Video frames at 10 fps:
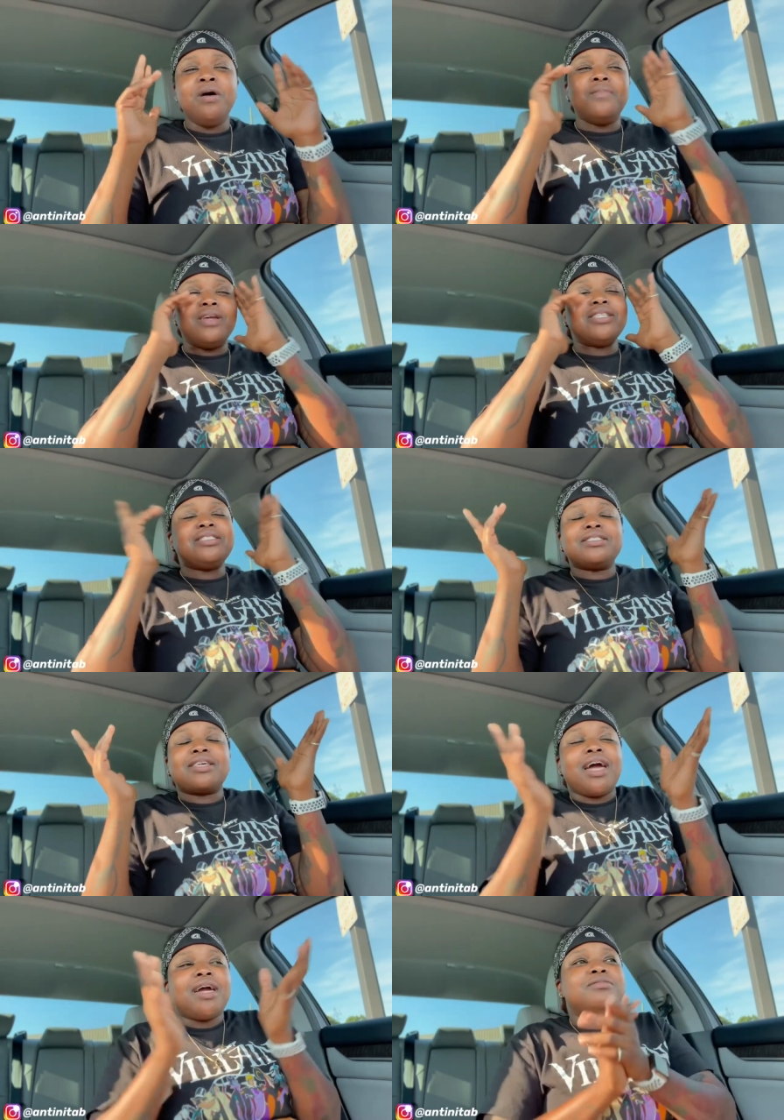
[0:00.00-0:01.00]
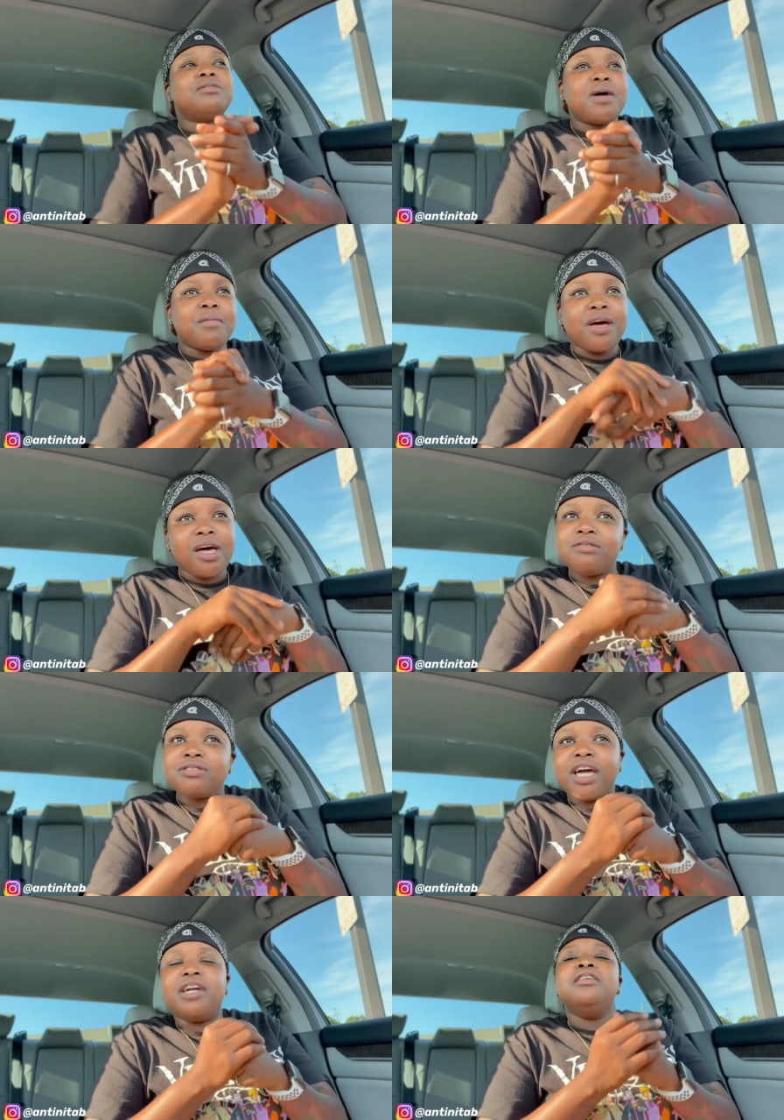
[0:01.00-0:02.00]
But that just came to my mind.
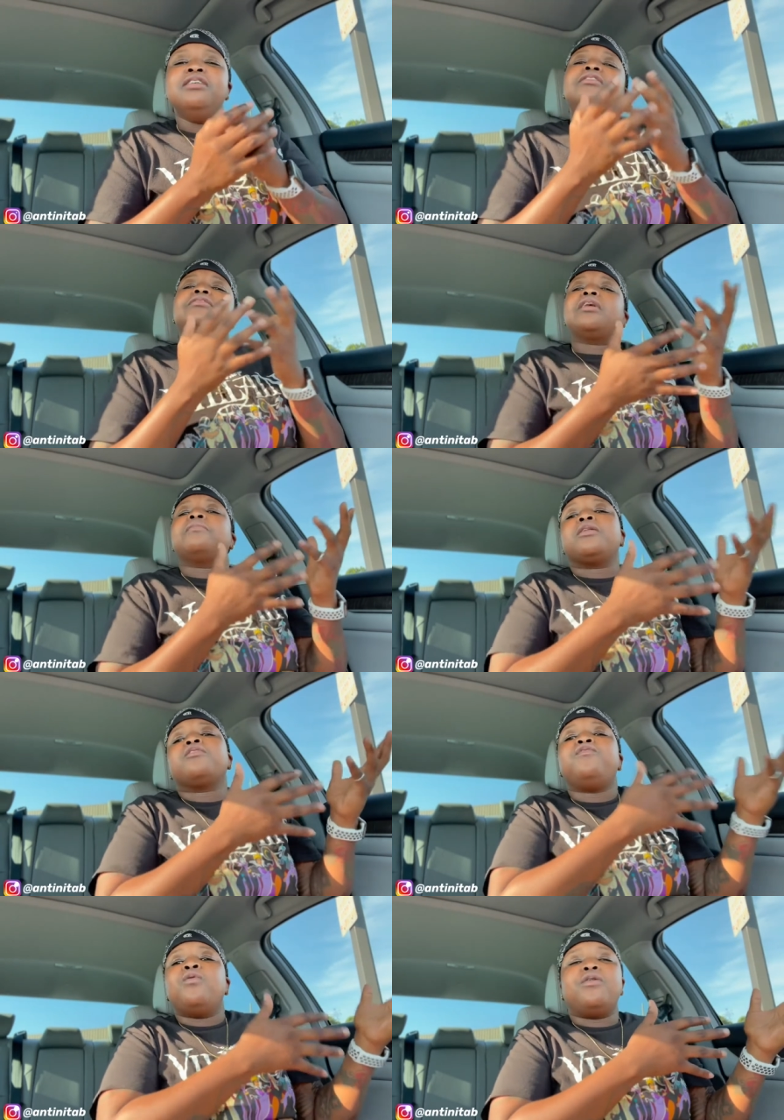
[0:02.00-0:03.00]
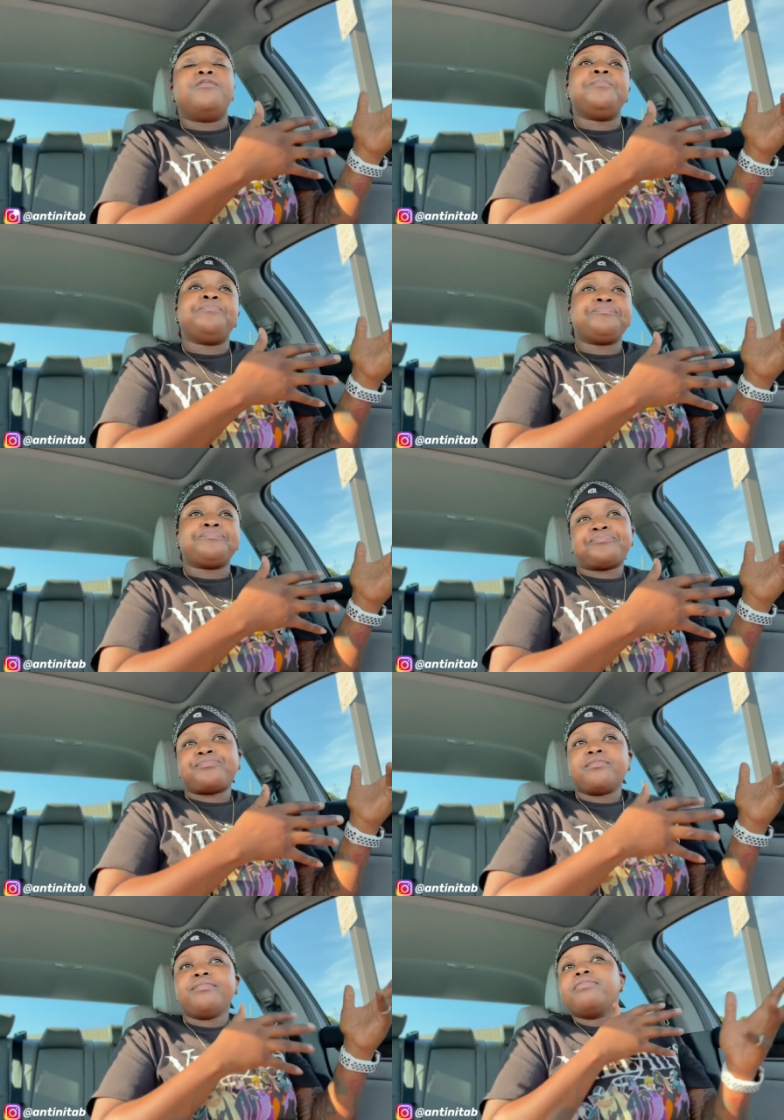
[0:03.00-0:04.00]
like, think about the fourth
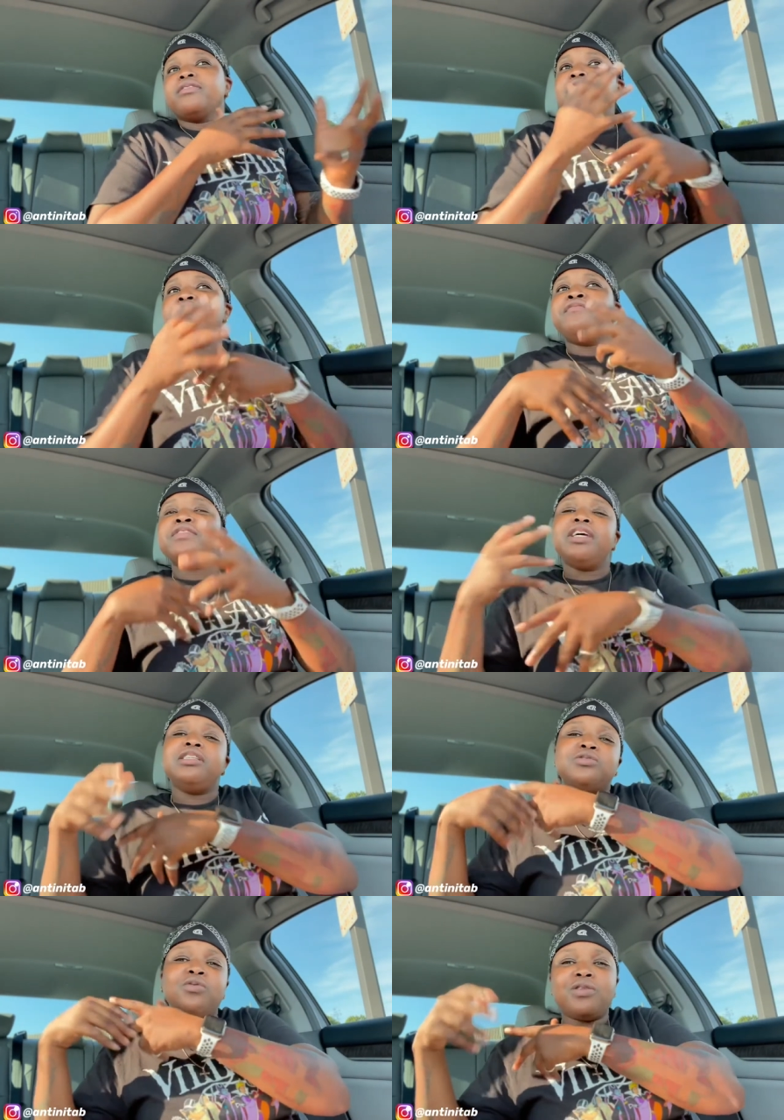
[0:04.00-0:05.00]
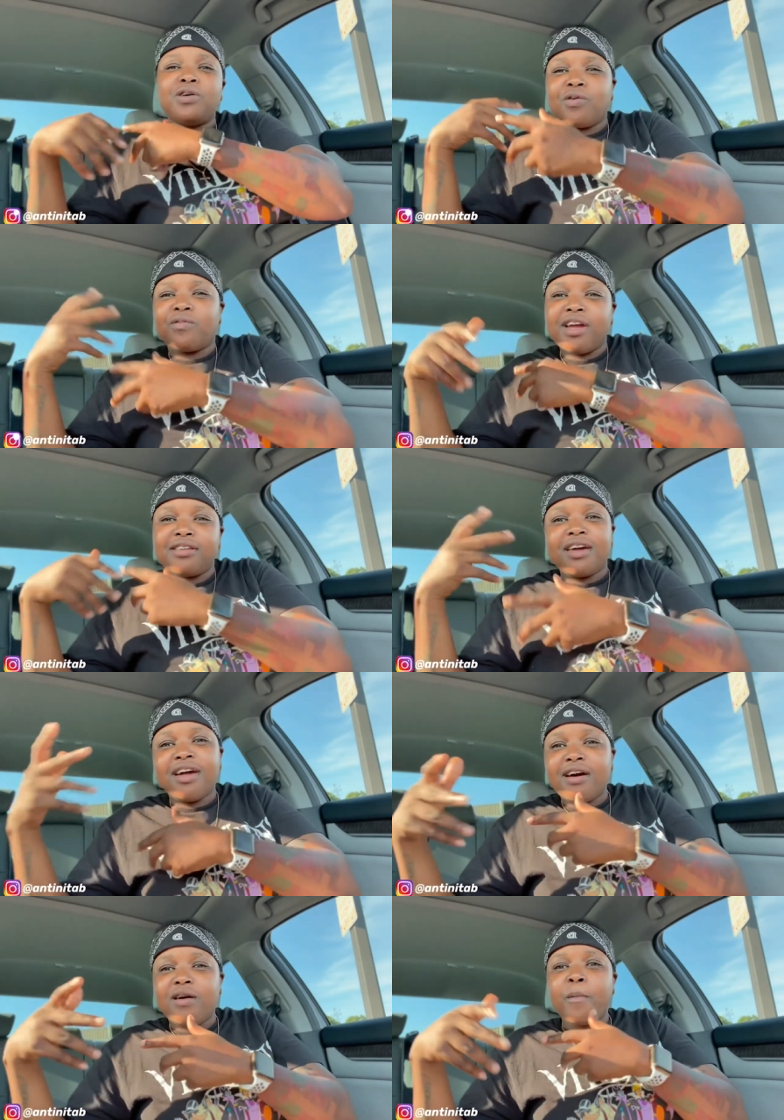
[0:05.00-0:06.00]
and everything that's going on right
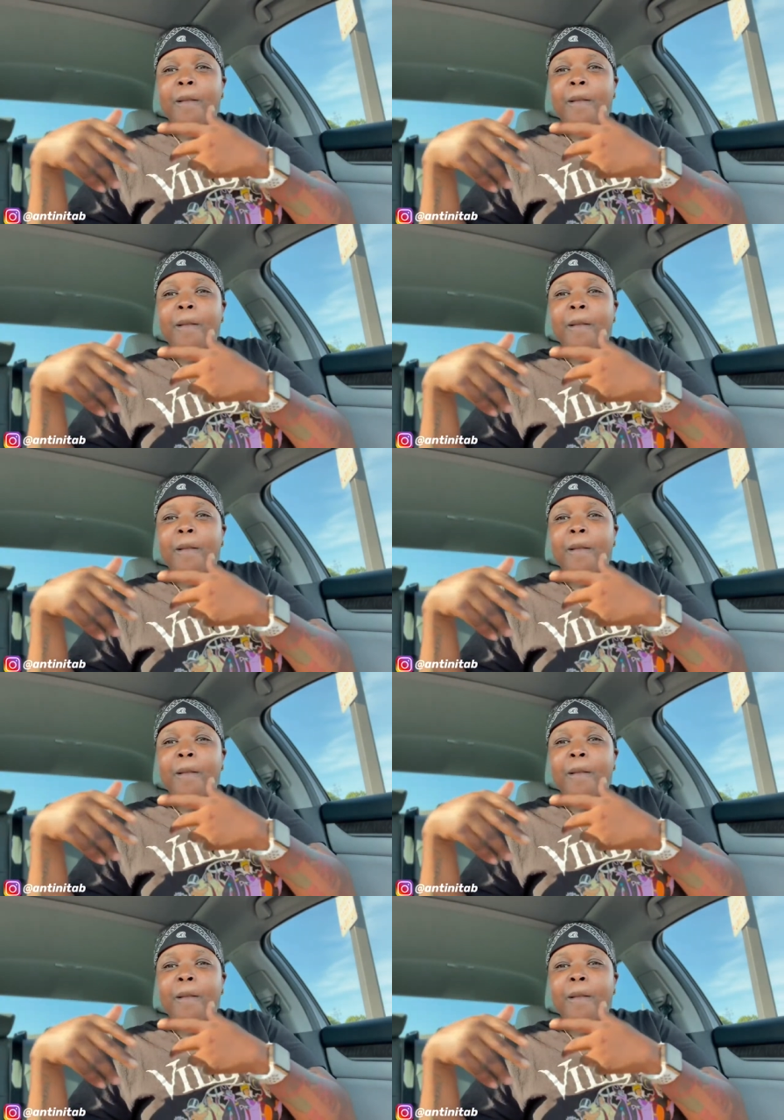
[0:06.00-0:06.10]
now